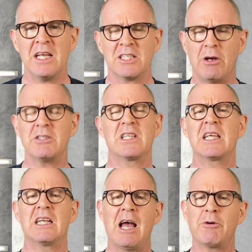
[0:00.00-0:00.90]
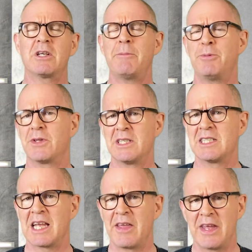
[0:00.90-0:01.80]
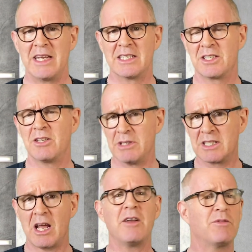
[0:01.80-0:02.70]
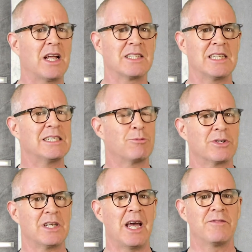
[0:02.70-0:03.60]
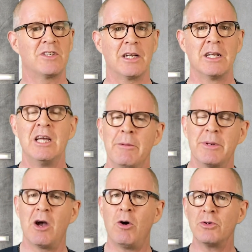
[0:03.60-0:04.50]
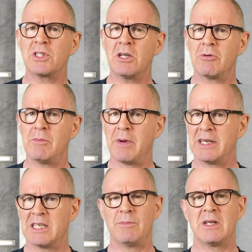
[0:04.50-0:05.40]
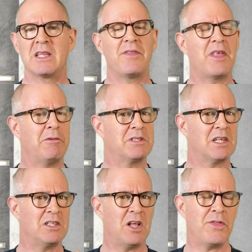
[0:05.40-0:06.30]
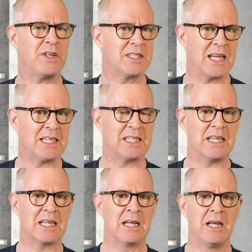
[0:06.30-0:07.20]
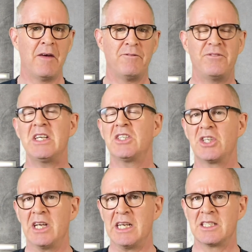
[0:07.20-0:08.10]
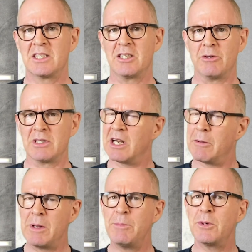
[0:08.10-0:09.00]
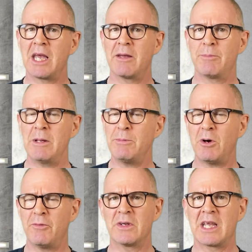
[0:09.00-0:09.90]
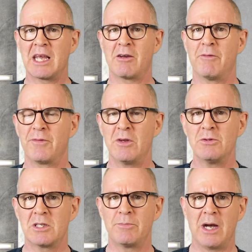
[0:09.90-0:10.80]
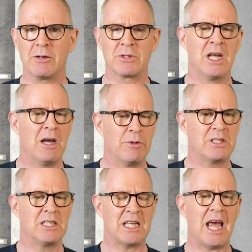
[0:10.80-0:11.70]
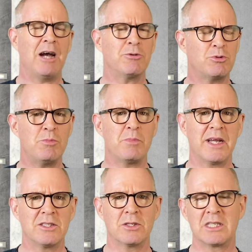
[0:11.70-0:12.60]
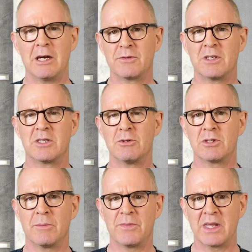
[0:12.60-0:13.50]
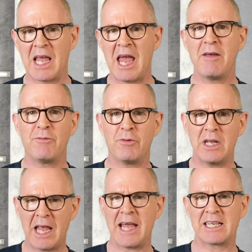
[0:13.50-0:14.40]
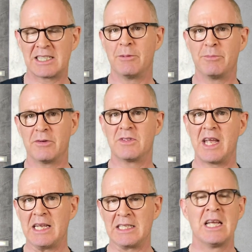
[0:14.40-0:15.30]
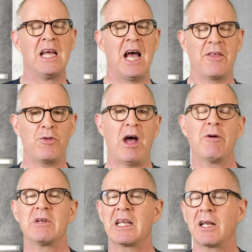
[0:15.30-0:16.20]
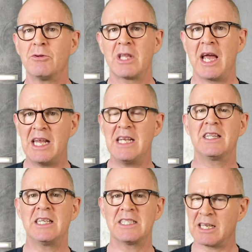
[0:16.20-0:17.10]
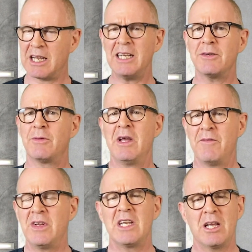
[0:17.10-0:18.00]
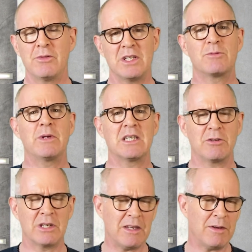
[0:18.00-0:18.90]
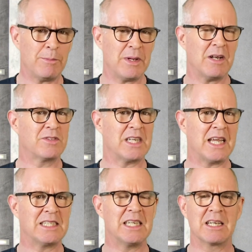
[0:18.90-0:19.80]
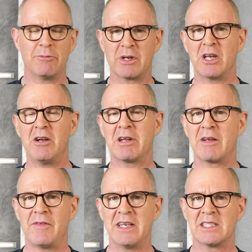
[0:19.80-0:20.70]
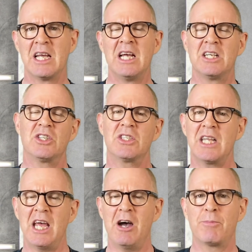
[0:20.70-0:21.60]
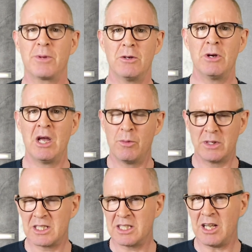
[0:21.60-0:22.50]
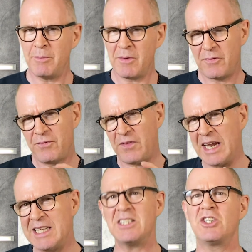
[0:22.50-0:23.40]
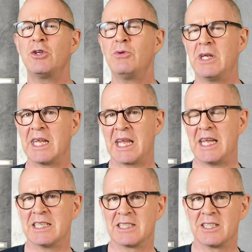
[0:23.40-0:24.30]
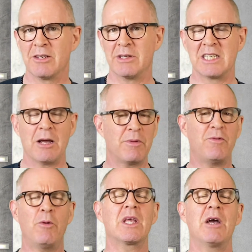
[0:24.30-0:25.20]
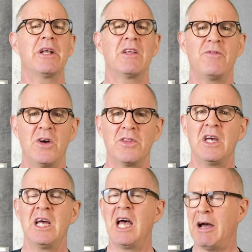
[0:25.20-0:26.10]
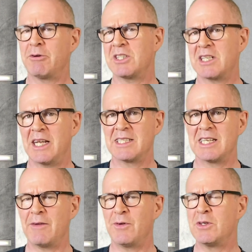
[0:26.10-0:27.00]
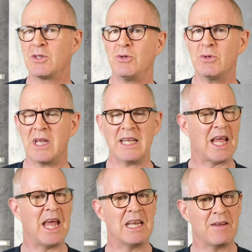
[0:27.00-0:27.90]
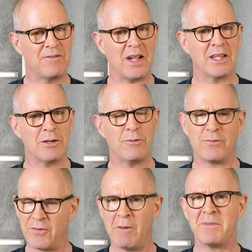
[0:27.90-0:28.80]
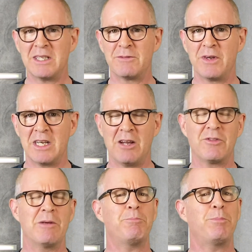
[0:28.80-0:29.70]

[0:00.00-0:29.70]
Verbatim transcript: So I was thinking, how can I put this together in Todoist? And that is what I've done. But it also reminded me that there is another dating feature in Todoist that people get people often get confused about, which is how to remind yourself to do something every X number of days. I thought I would include that in this kind of video this week, so I give a bit of dating and recurring events just to help you with some fine-tuning in Todoist. Now, before we go any further, I would just like to say, if you do get any value from this video, then